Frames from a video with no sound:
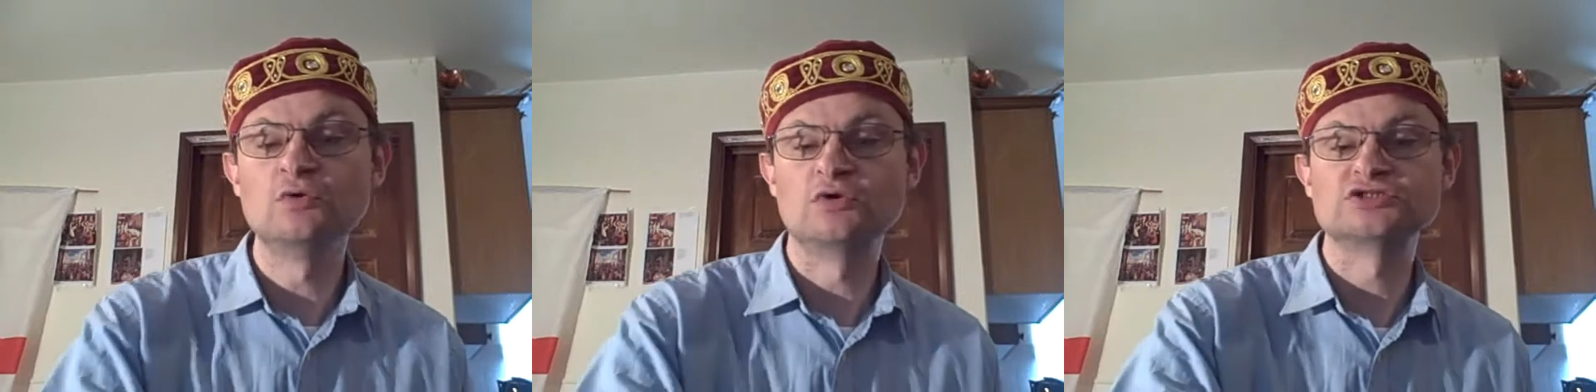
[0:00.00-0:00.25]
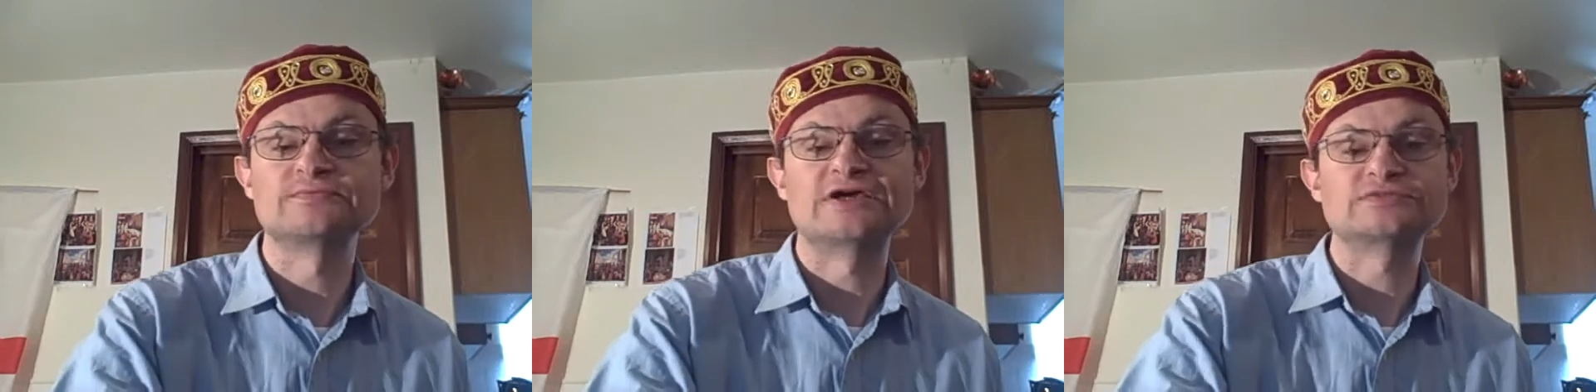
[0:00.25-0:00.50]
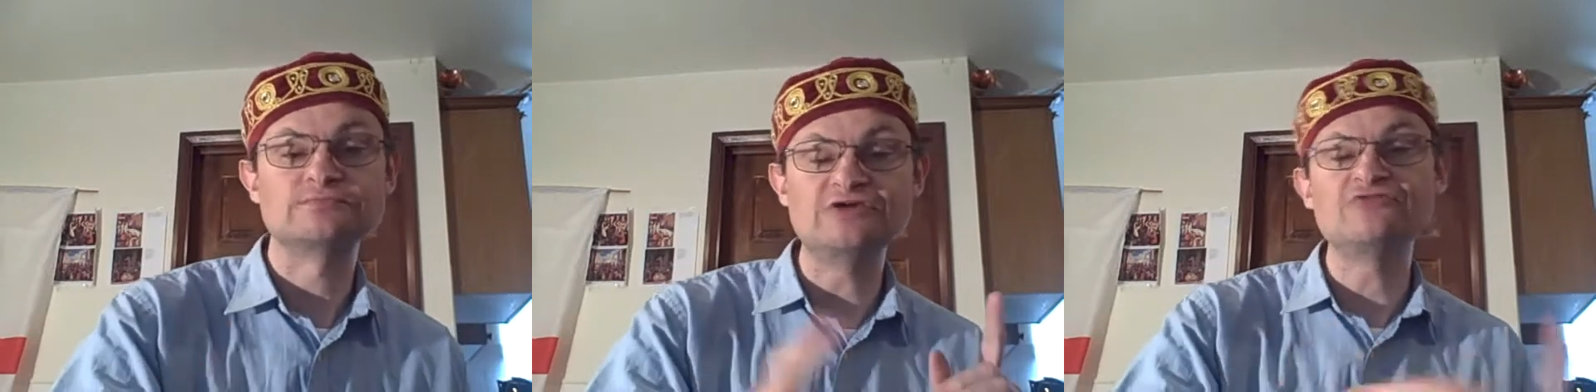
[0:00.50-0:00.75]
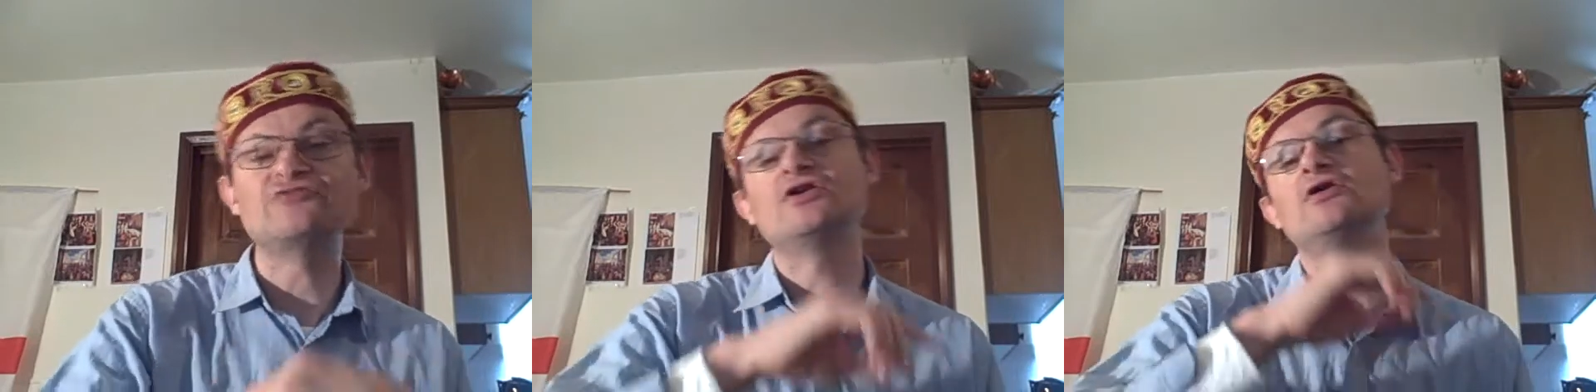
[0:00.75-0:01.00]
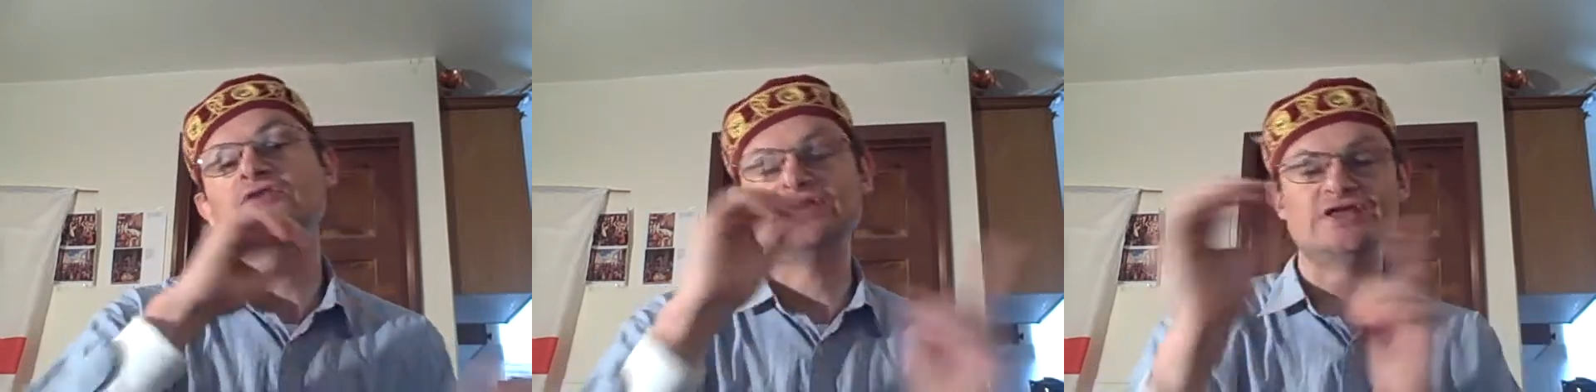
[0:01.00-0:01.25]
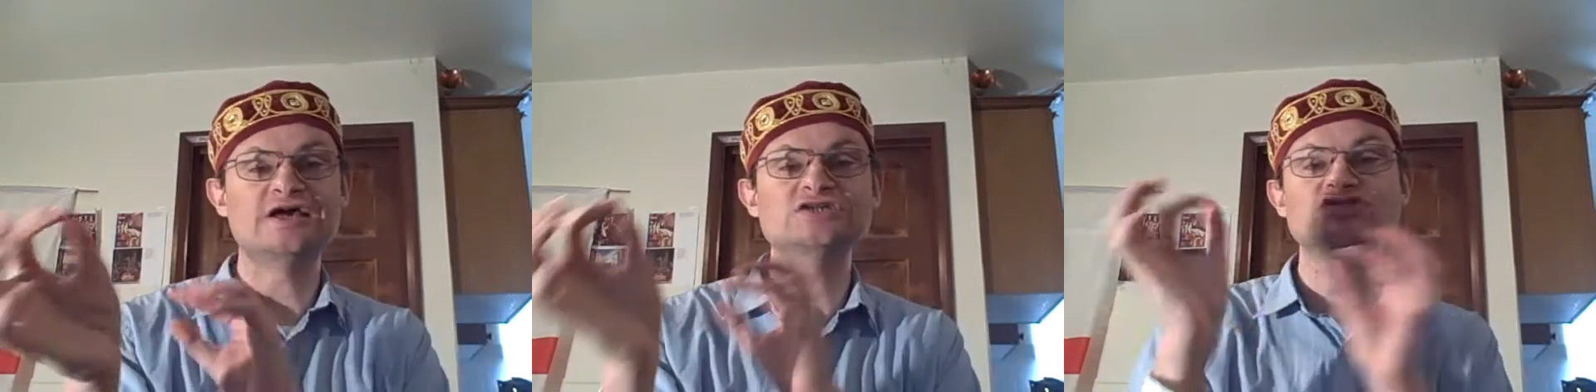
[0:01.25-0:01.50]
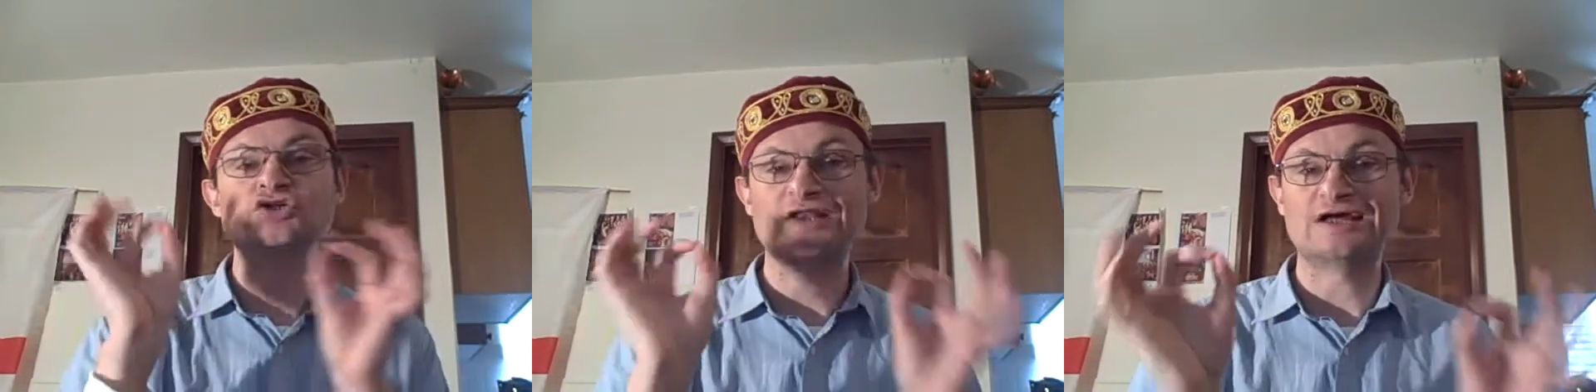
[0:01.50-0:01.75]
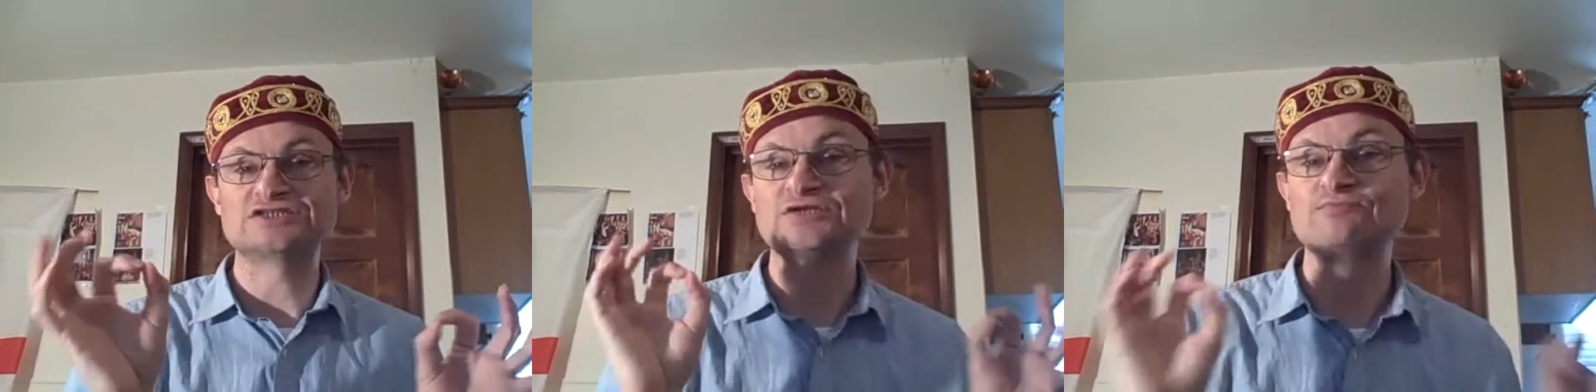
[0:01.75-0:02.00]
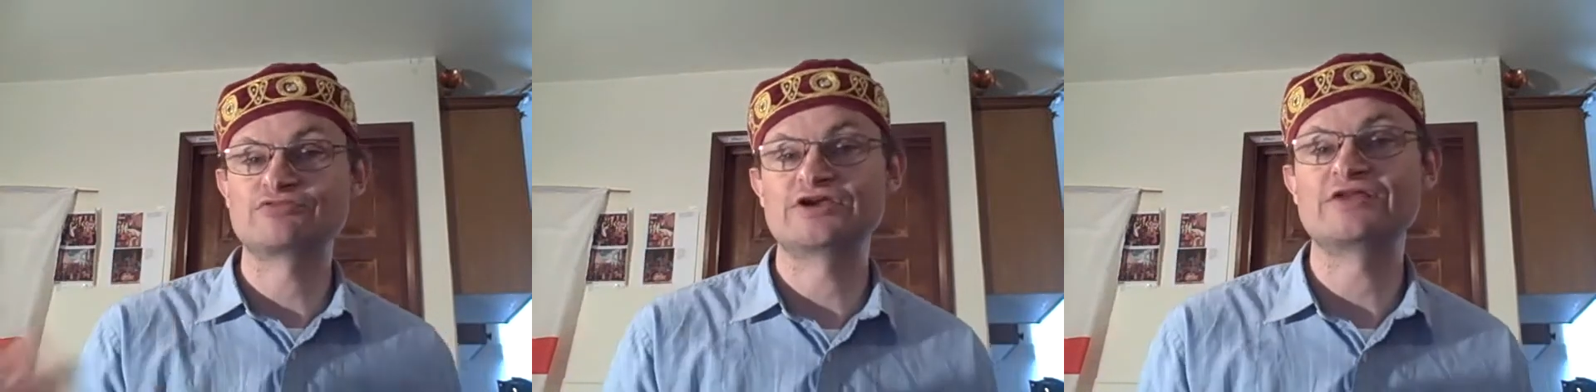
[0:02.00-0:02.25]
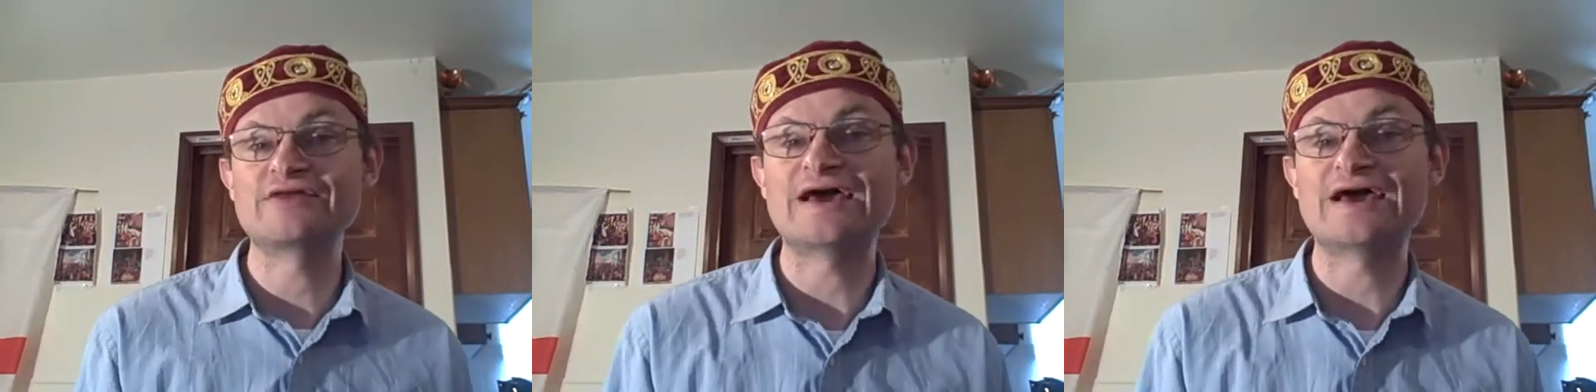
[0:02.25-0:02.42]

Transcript: which makes me feel that yes, you could actually bring